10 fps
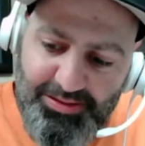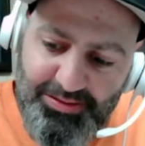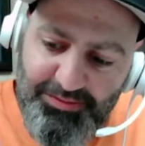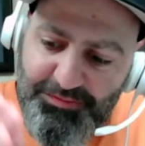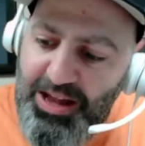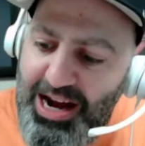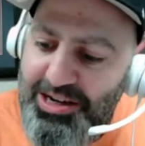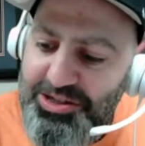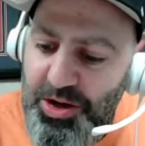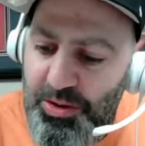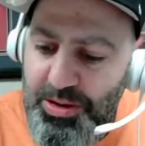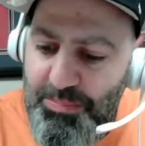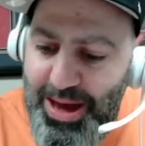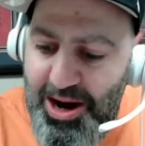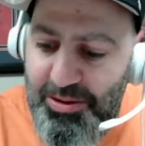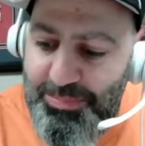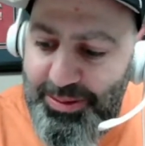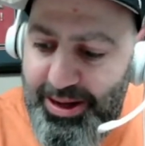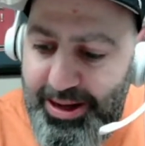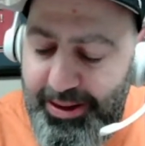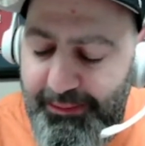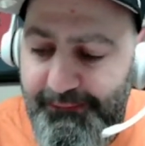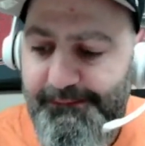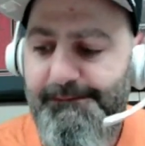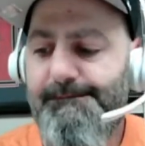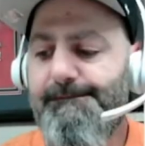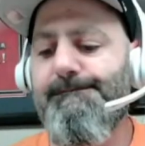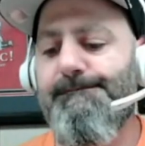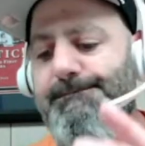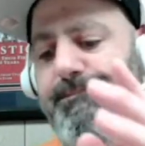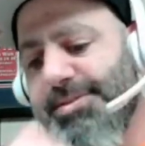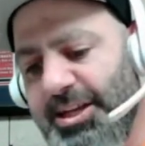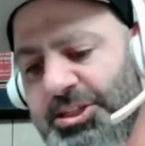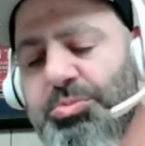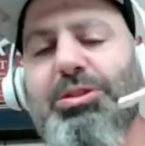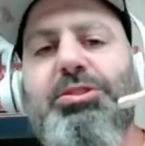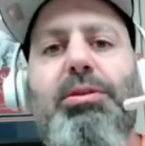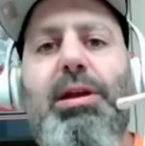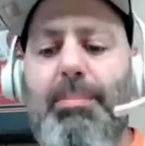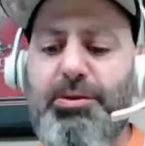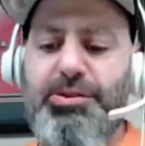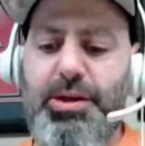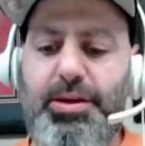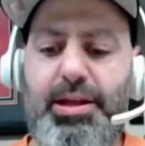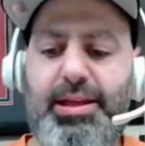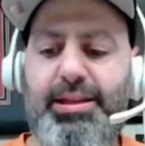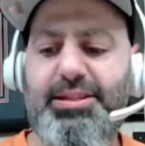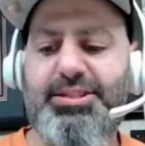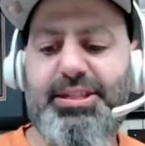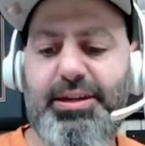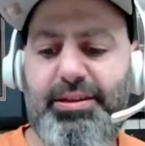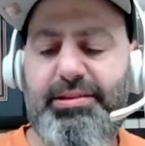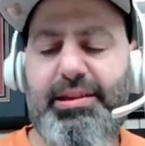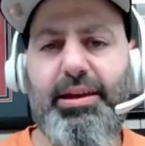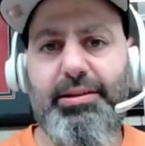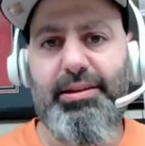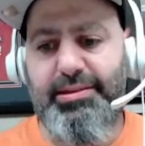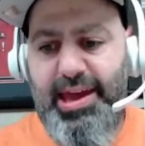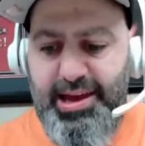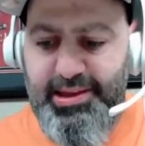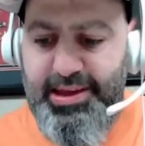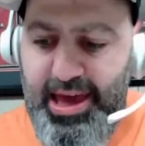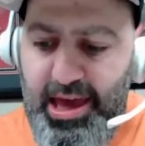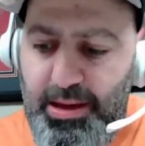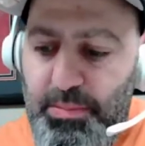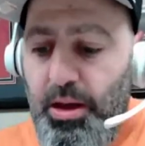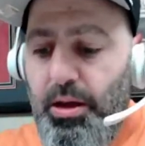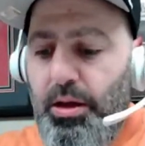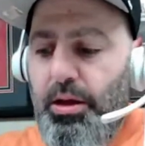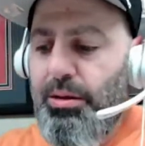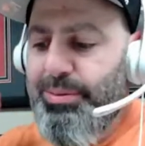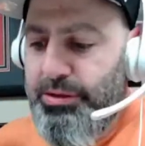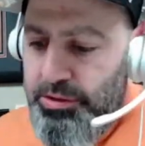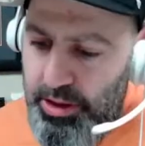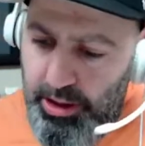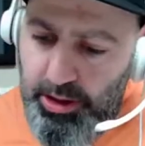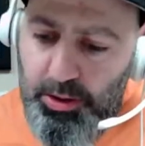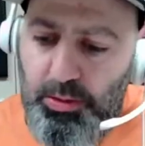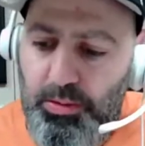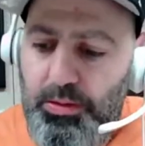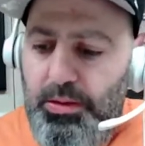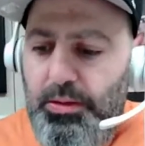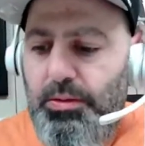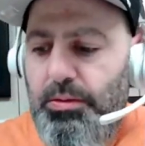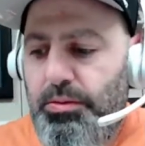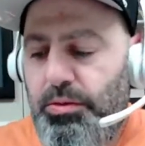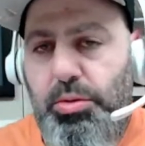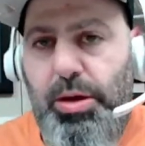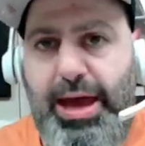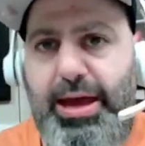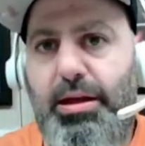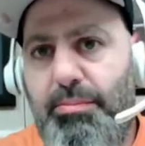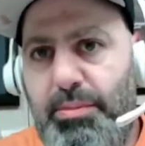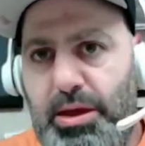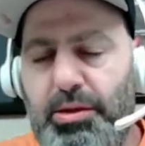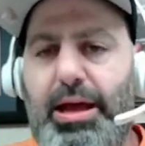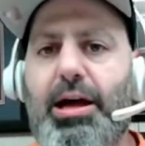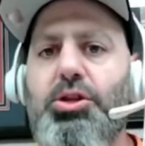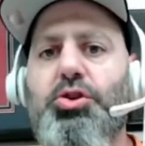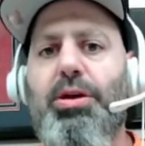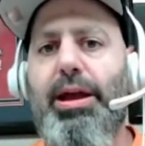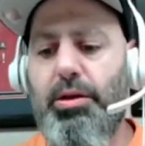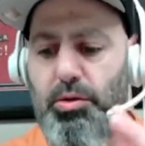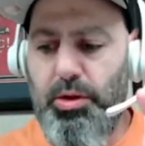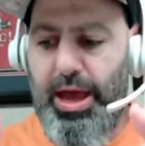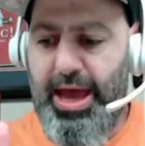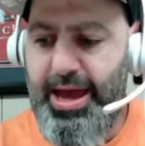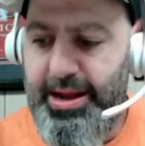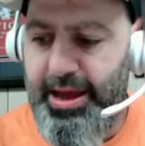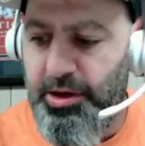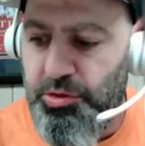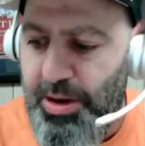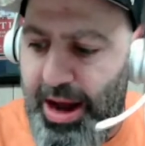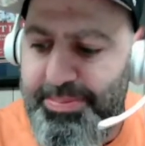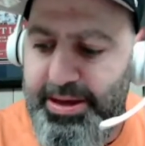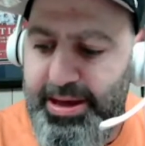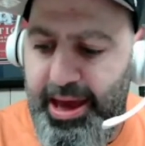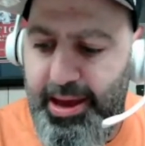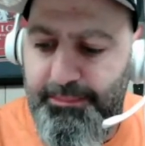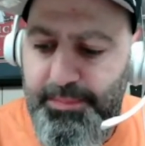Flyers go on the power play. This was their opportunity to seal the deal, to take the game. But no, you had Emile Andre, who had a crappy game.